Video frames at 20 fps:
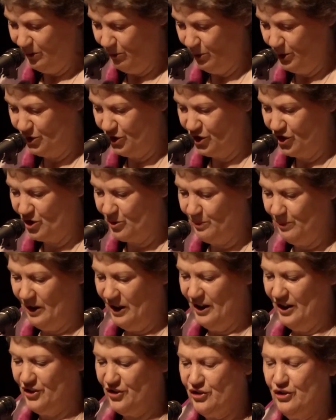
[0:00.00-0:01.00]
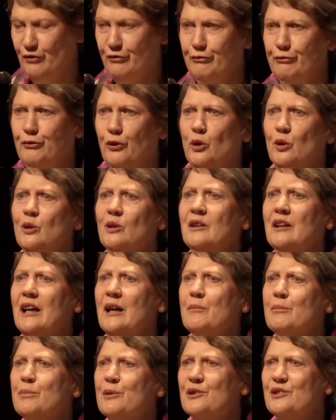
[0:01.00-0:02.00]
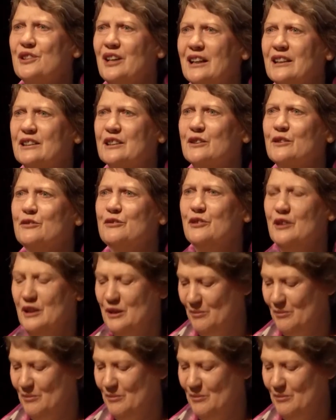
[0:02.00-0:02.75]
which aspires to full and productive